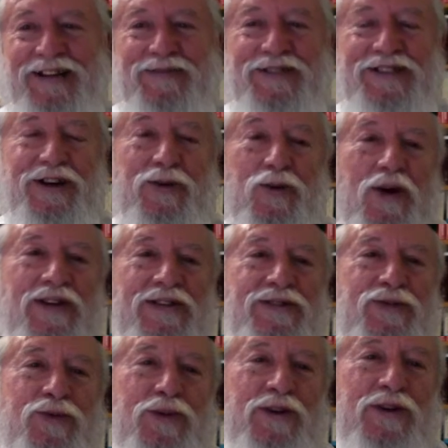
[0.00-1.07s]
um, dear
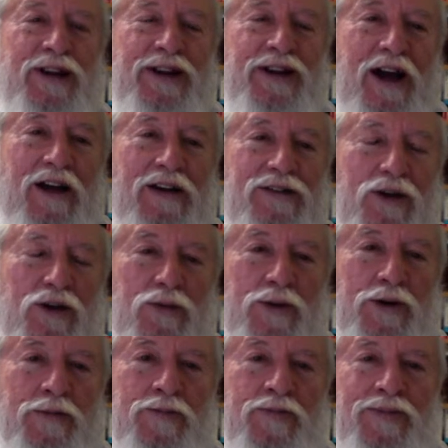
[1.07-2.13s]
ones, we're in
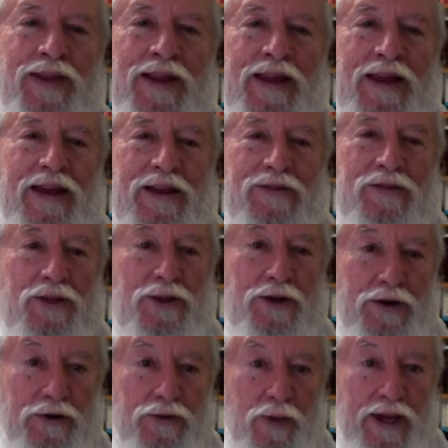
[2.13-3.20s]
October, uh, the
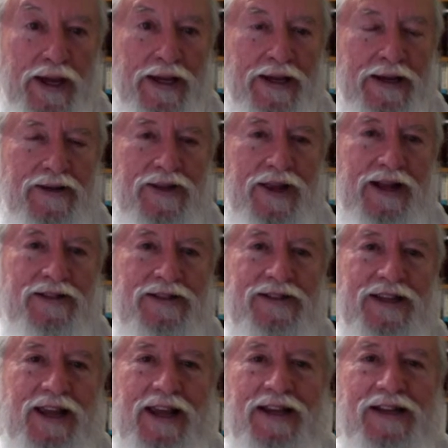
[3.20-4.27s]
third week. That's
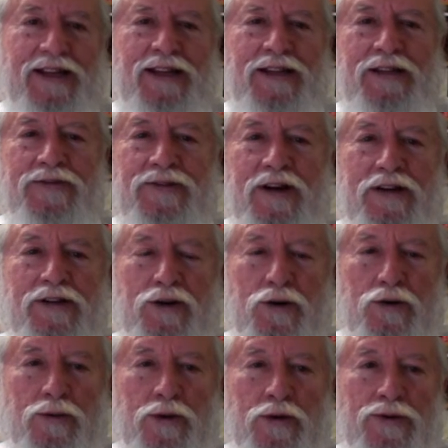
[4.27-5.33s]
the 18th of
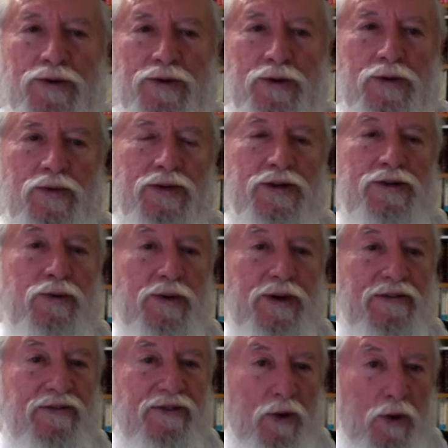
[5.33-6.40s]
October through the
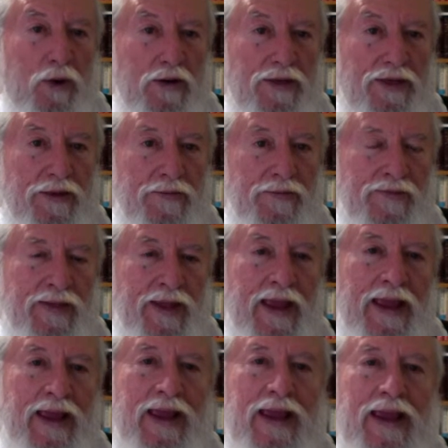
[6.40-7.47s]
24th.
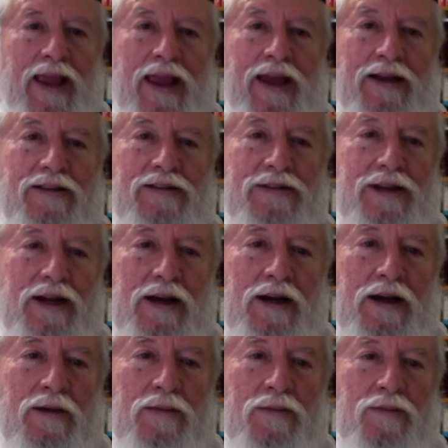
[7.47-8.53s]
And
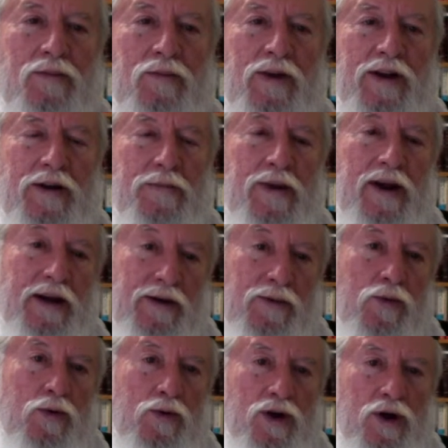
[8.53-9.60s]
um, in a minute,
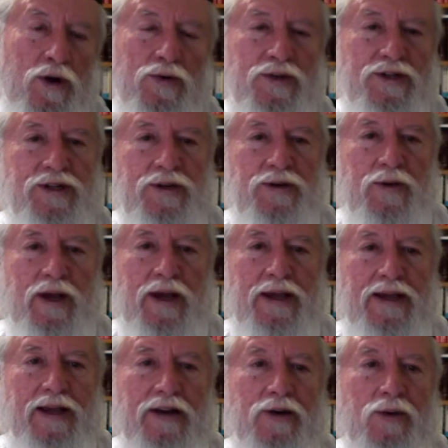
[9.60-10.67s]
we'll go to a
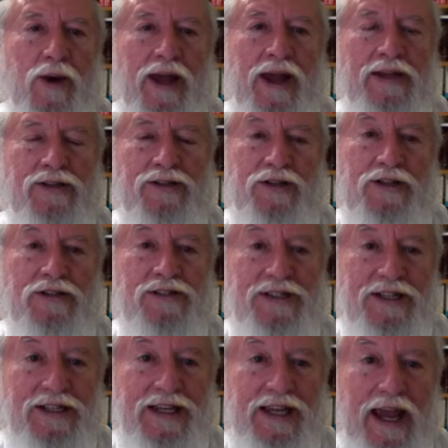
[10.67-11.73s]
cutaway so you can
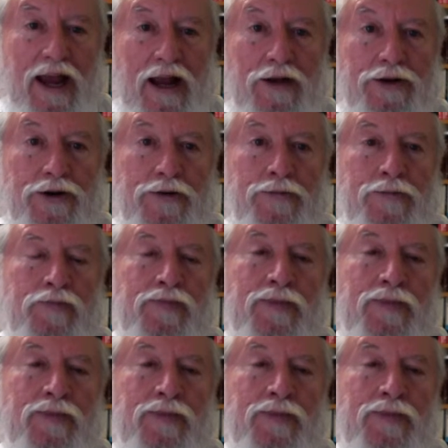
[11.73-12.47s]
see the calendar